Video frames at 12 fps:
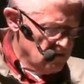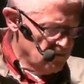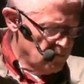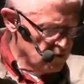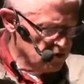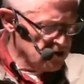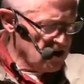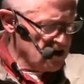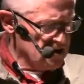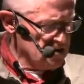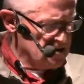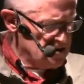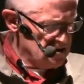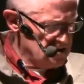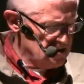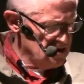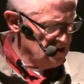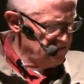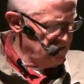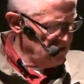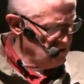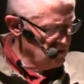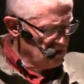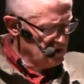Poor Jacques is, is not
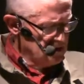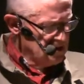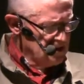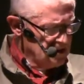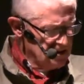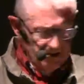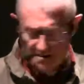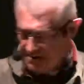feeling well these days.